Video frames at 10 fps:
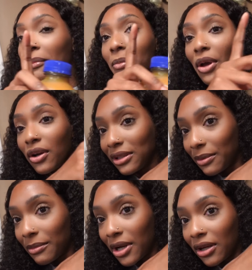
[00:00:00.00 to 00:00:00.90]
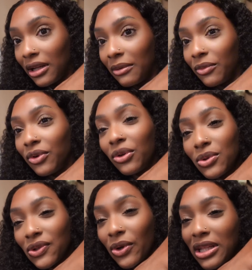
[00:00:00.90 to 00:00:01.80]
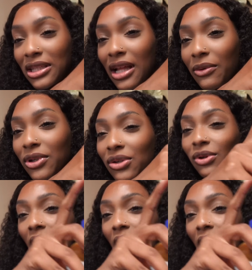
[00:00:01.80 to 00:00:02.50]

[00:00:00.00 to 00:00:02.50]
I cut up the mango them. You know, so one style where she will